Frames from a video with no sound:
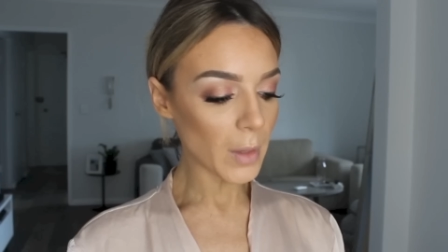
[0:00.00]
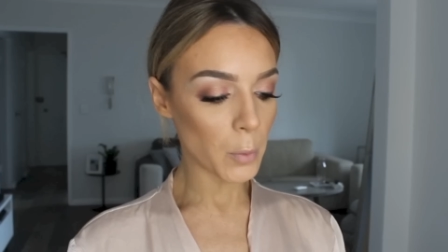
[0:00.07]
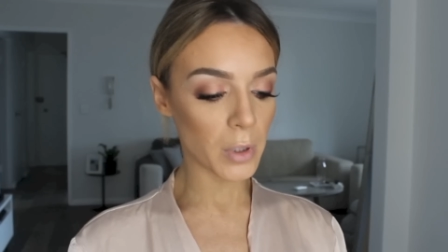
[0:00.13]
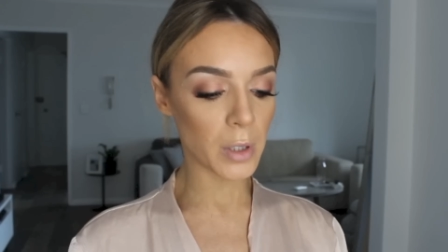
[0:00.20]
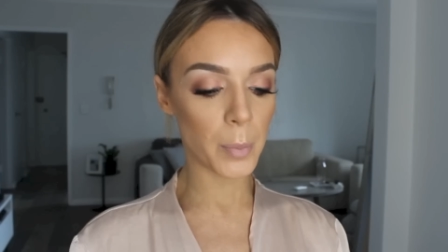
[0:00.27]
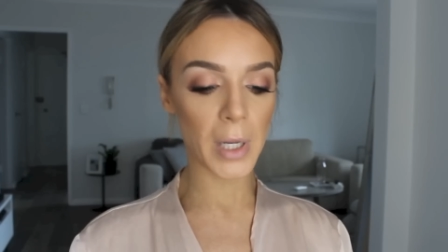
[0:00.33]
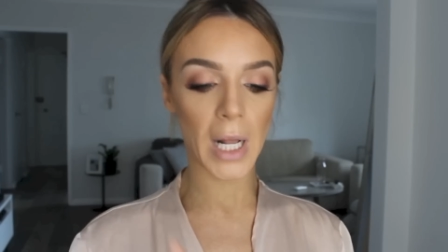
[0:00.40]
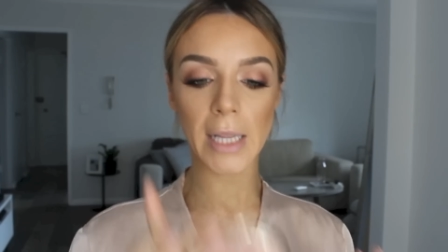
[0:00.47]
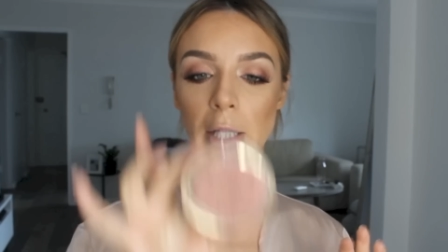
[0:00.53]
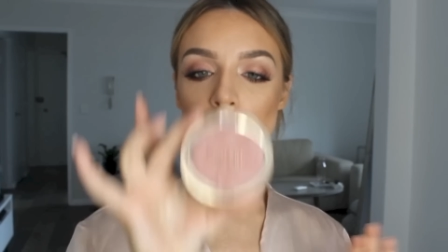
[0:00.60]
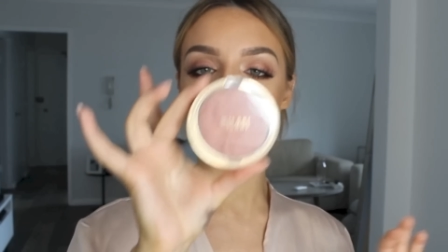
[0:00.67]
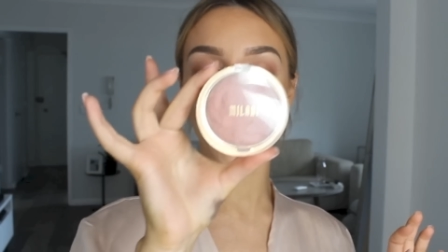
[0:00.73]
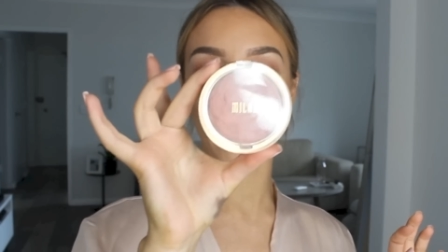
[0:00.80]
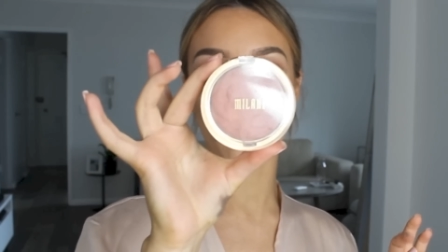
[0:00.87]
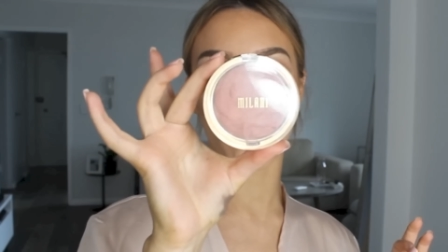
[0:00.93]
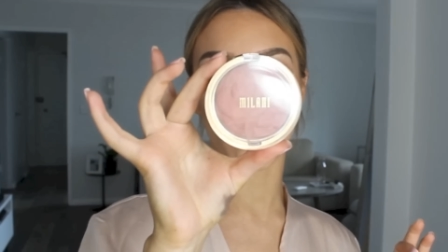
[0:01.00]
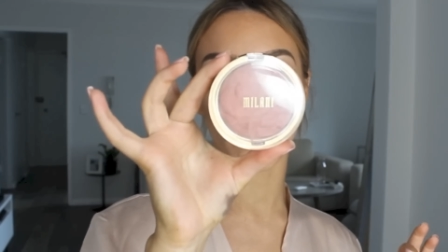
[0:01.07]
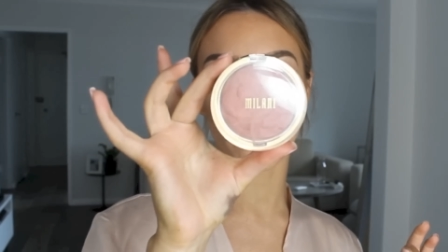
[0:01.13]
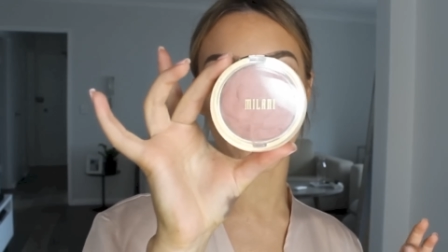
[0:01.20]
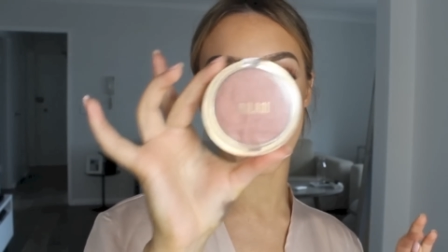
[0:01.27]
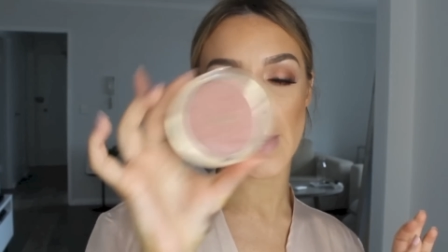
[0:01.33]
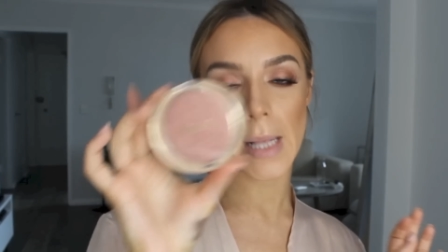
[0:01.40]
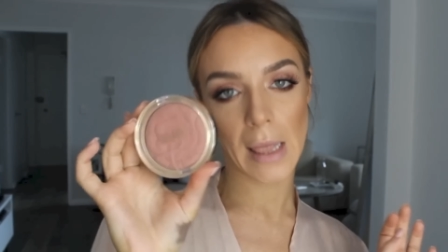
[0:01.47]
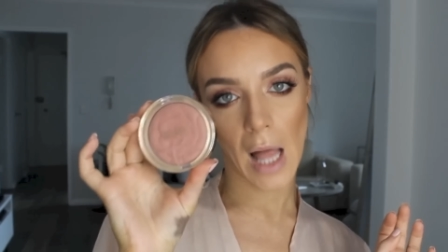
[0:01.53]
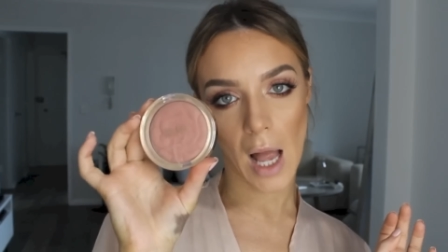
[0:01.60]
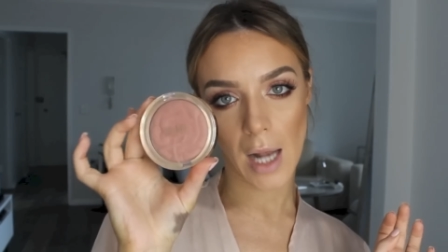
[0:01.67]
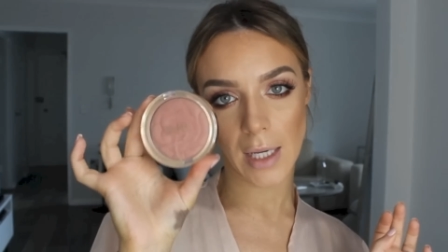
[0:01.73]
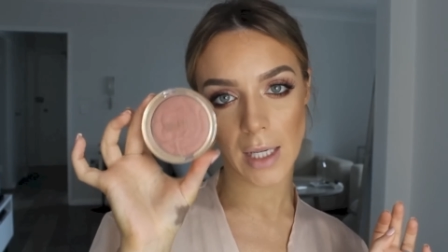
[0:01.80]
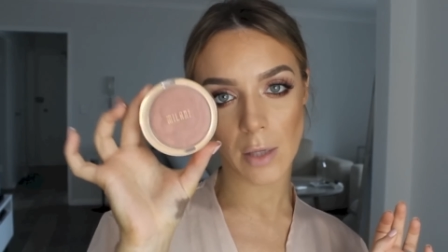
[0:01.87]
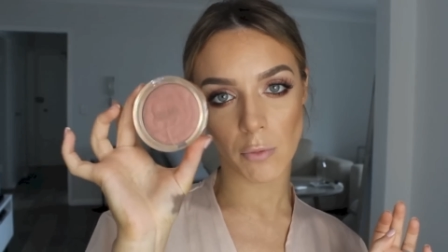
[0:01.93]
We're going to put a little bit of
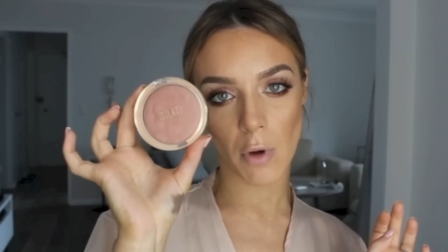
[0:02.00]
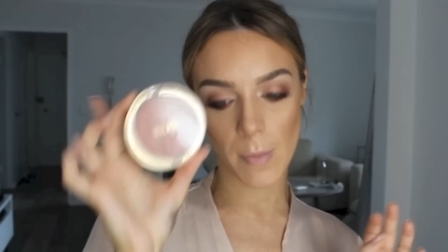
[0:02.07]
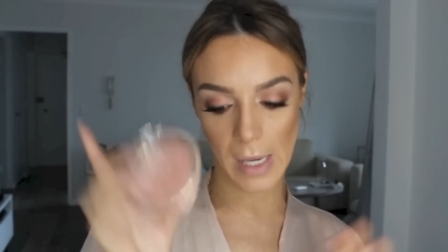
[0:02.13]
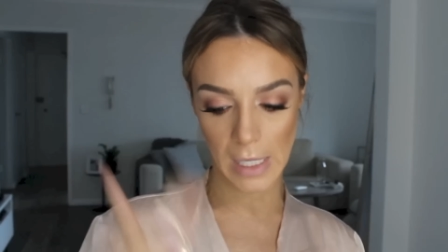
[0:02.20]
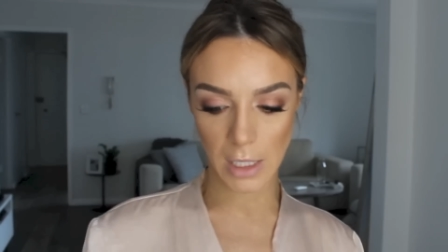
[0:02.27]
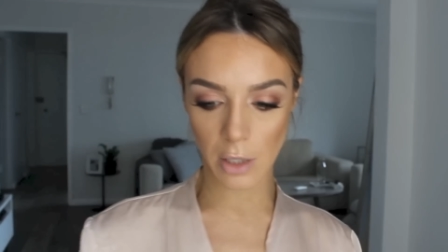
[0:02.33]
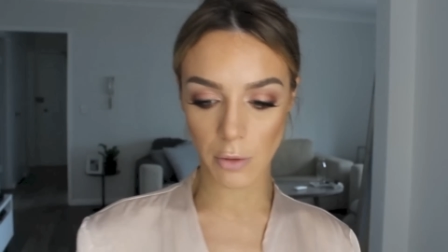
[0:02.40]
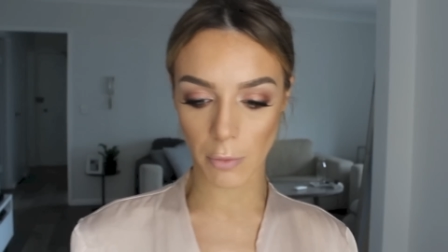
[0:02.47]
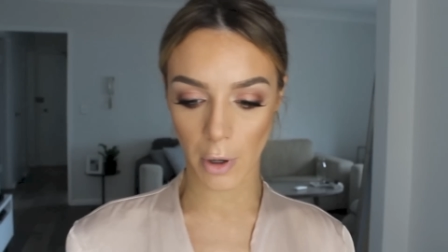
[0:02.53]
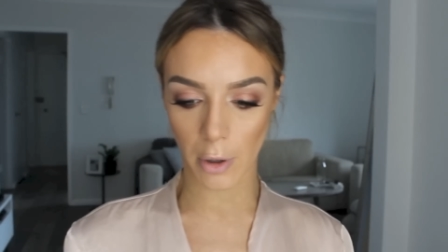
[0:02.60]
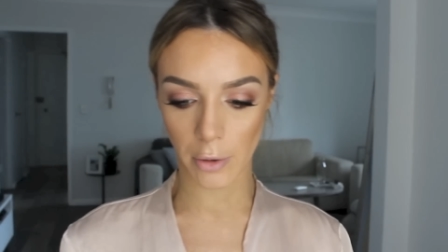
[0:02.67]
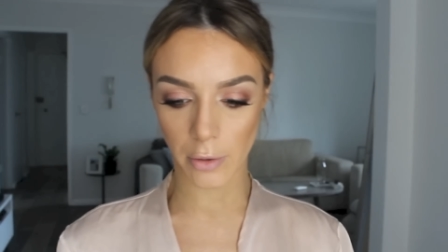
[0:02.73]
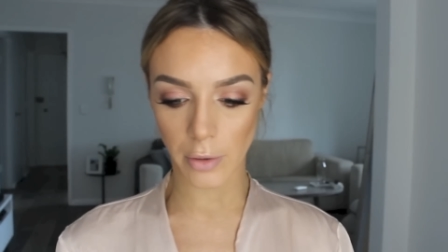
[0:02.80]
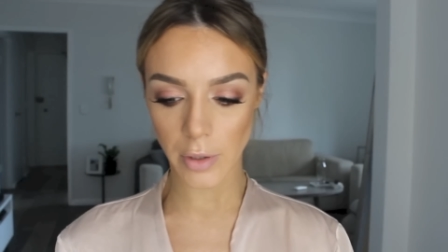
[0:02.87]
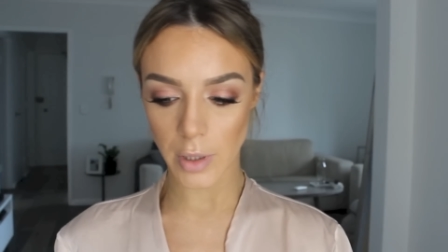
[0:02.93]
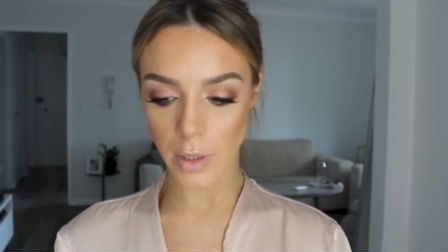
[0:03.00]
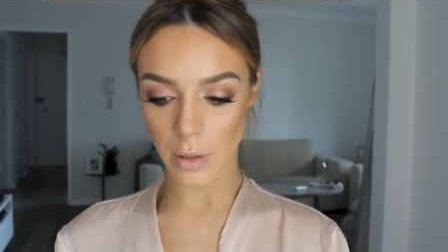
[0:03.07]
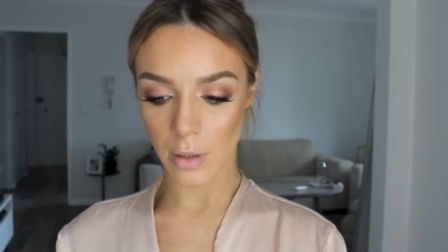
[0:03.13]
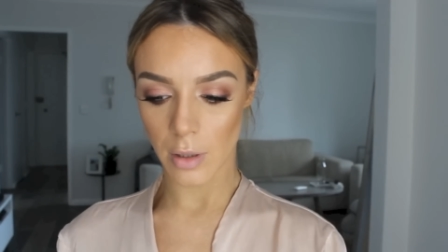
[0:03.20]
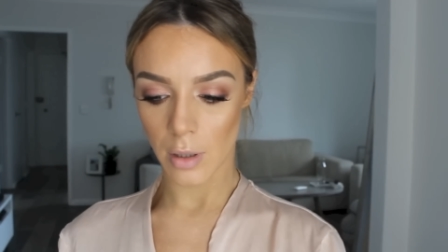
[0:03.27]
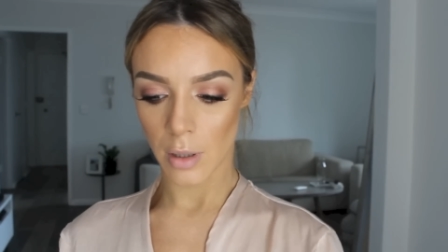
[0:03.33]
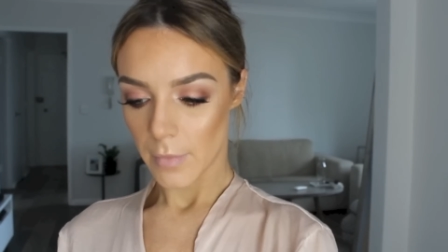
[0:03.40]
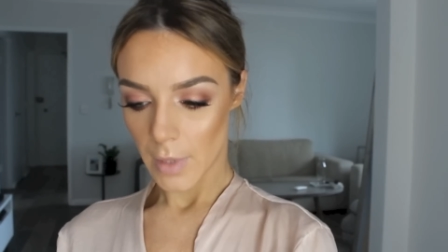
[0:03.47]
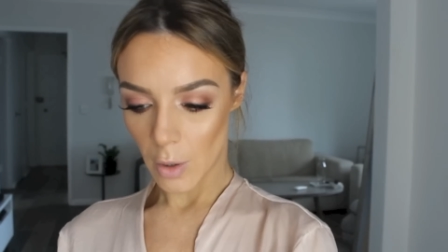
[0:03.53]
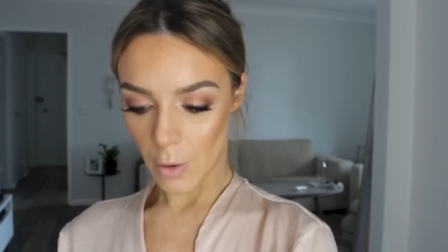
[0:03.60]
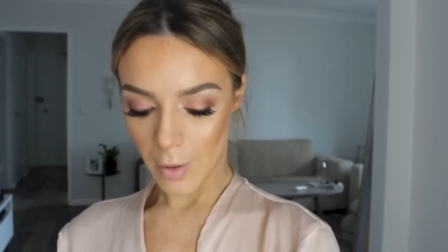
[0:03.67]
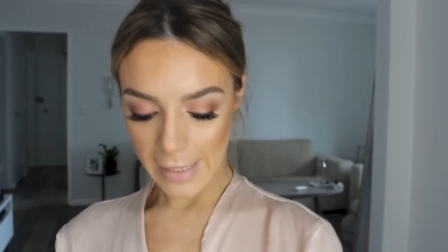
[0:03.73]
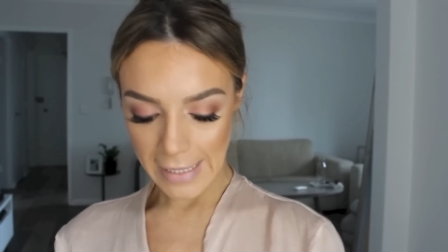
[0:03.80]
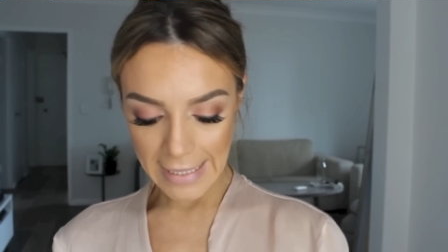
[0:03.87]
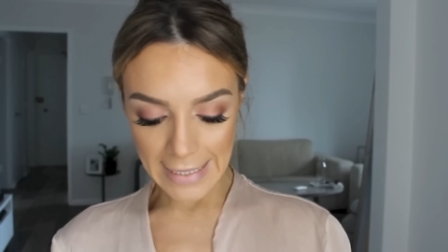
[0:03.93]
Milani Romantic Rose
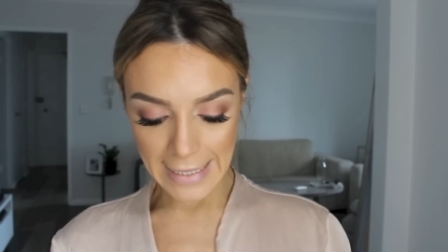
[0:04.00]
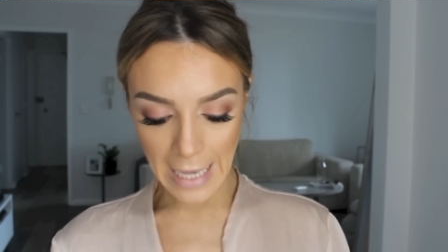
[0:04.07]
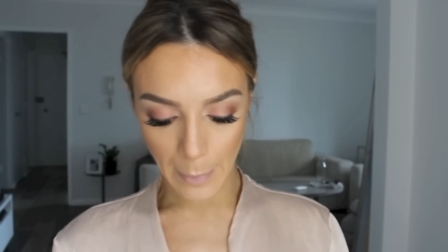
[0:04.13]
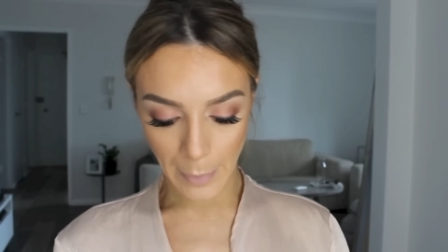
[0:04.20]
on the